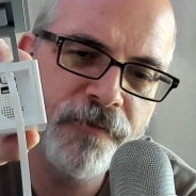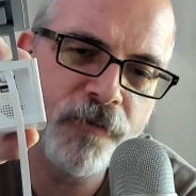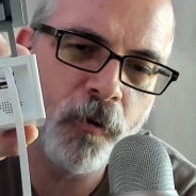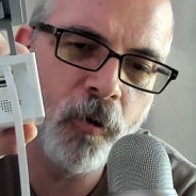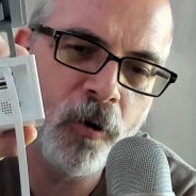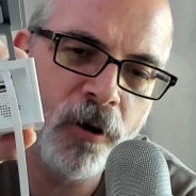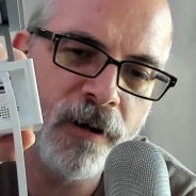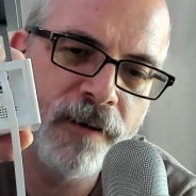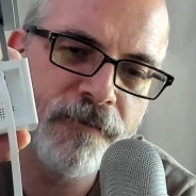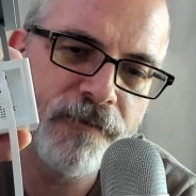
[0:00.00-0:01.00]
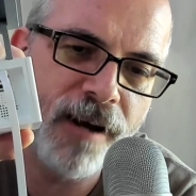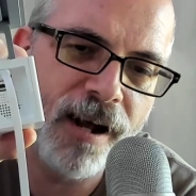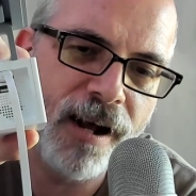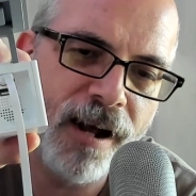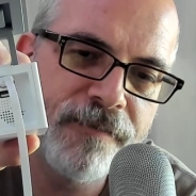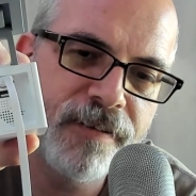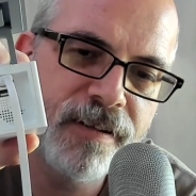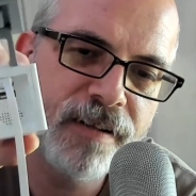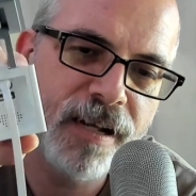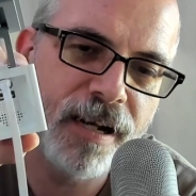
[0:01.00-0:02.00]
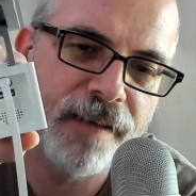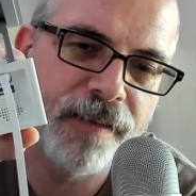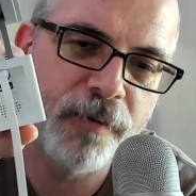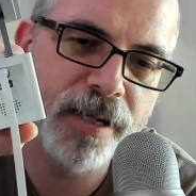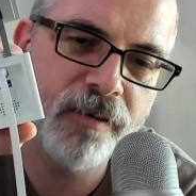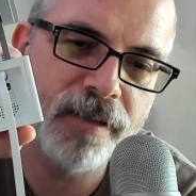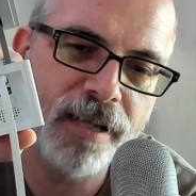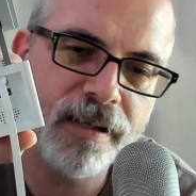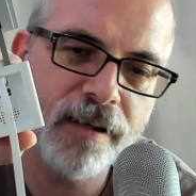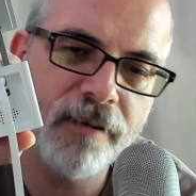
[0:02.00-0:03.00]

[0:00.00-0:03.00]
four, five, And there we go, let go.